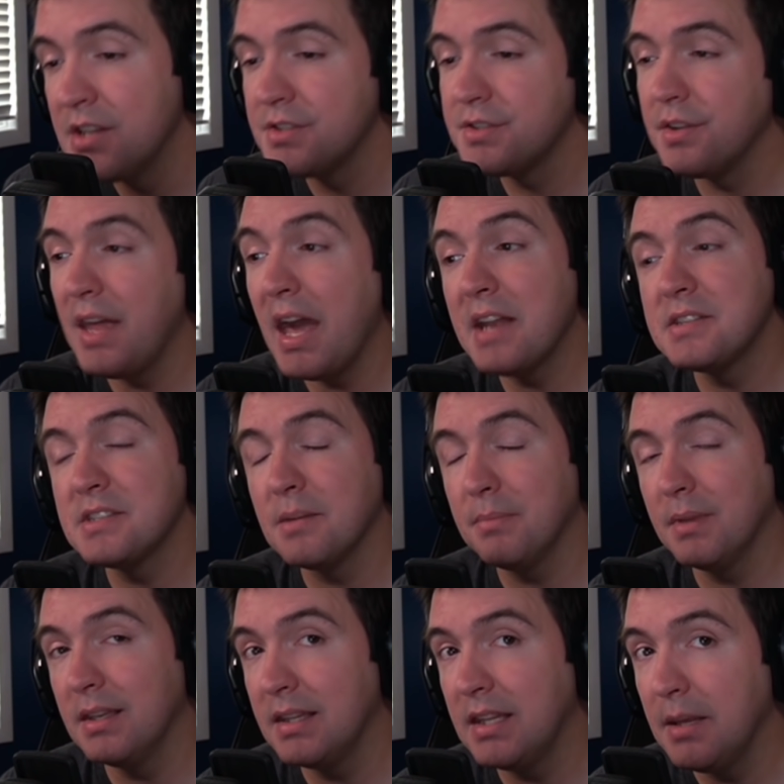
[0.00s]
So that is
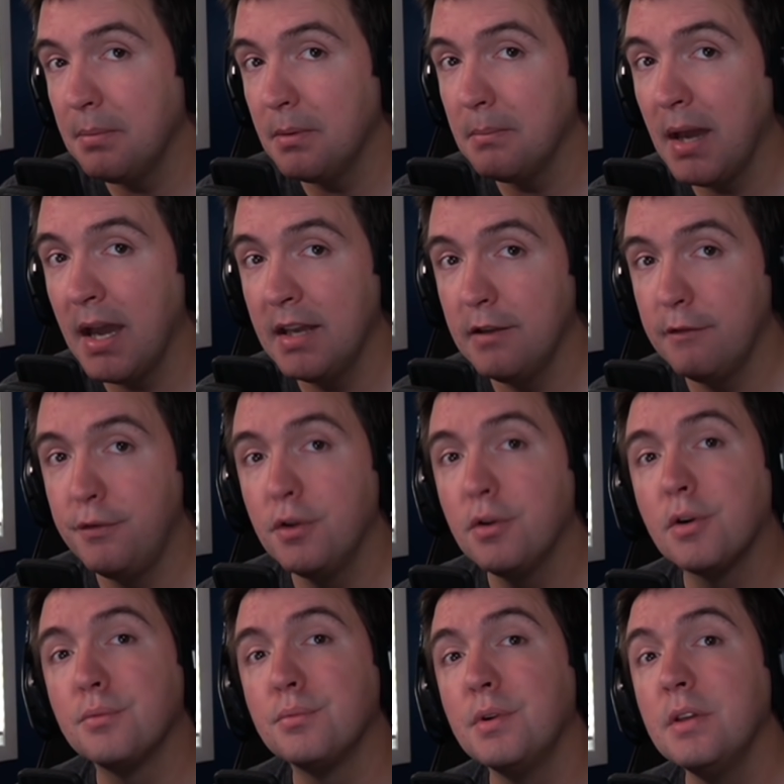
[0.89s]
something to keep in mind. If
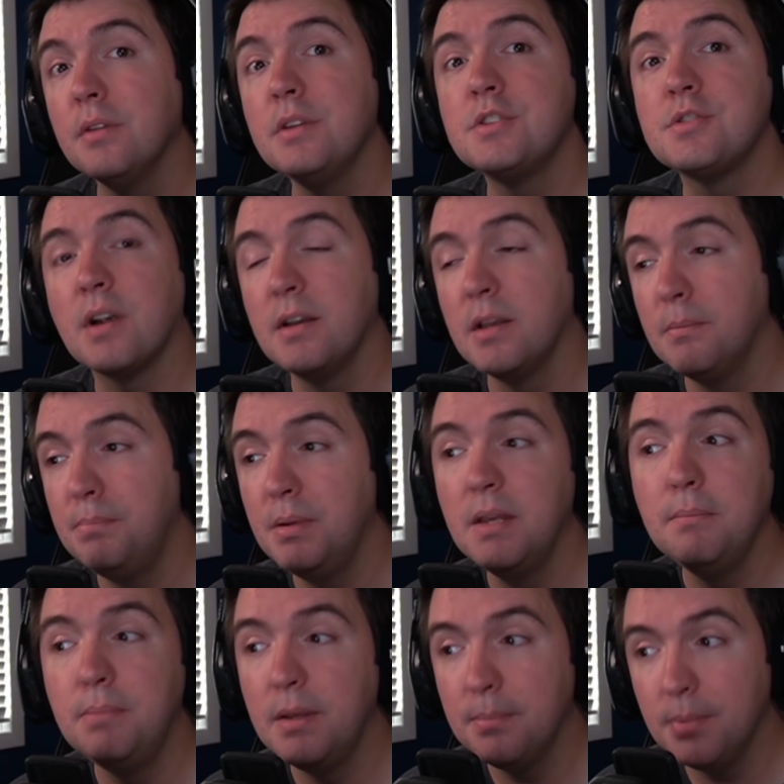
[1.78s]
you are really trying to
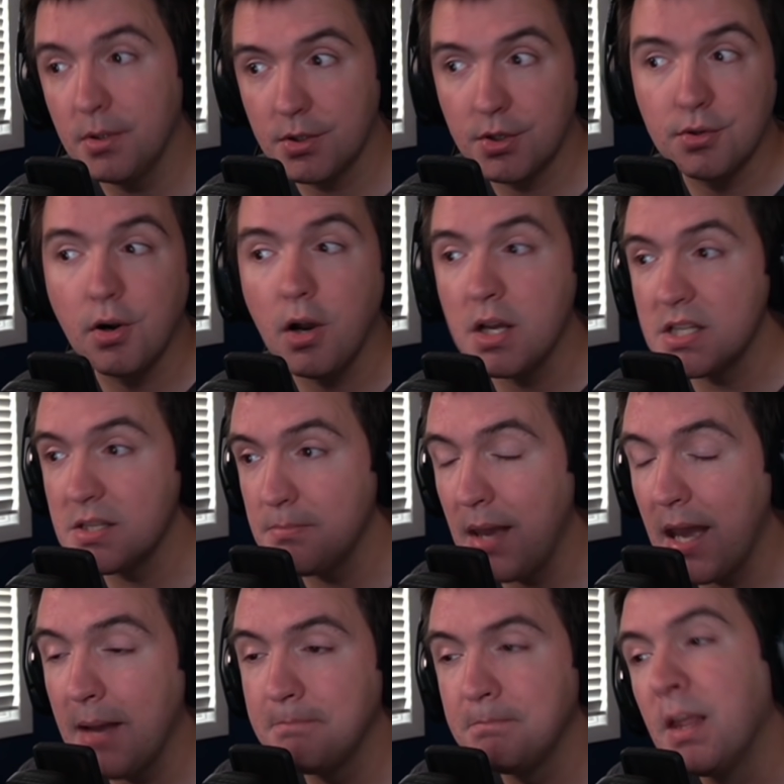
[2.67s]
beam people across
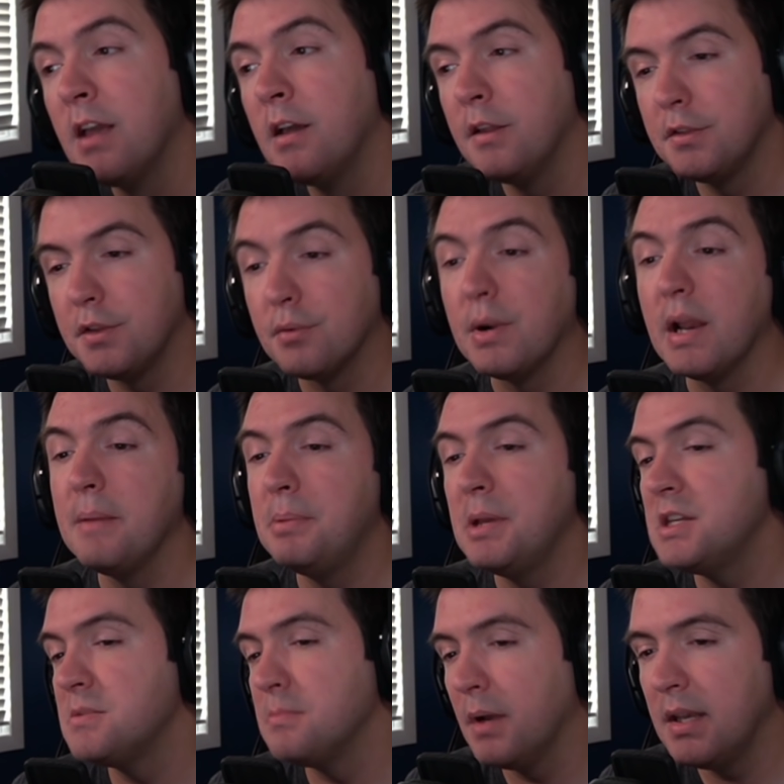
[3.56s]
map, the
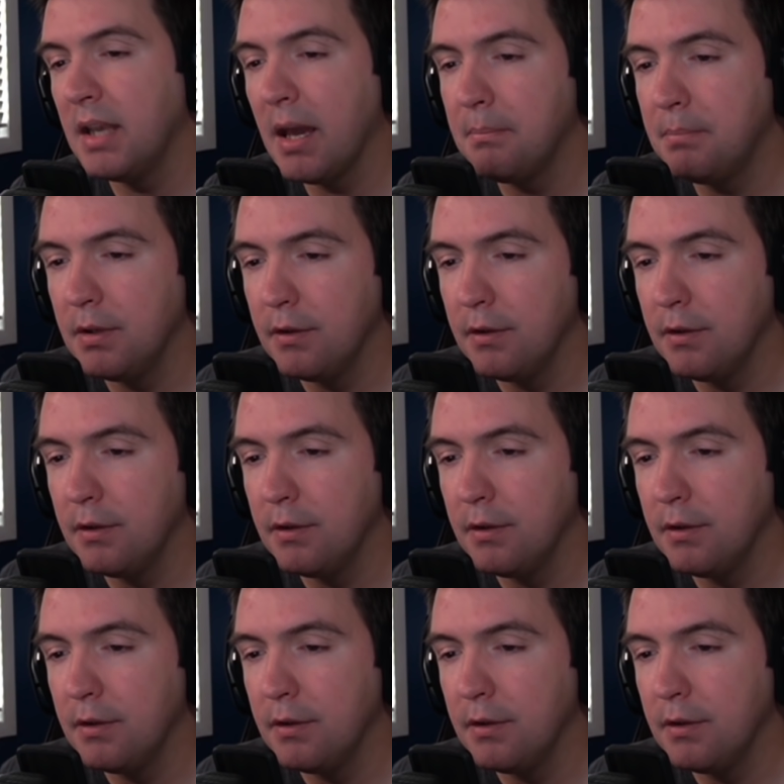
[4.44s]
Rampage might not be